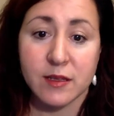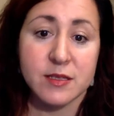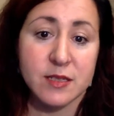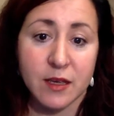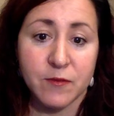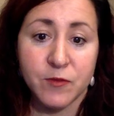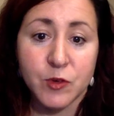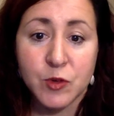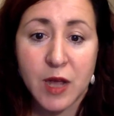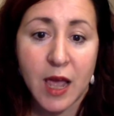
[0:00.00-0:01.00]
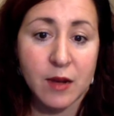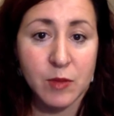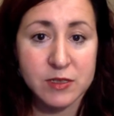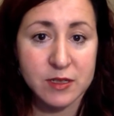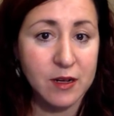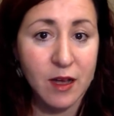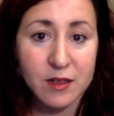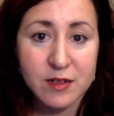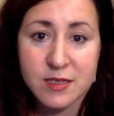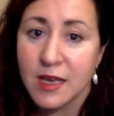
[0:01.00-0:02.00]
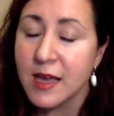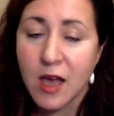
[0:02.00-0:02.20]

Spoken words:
Let's say food, animals, and colors.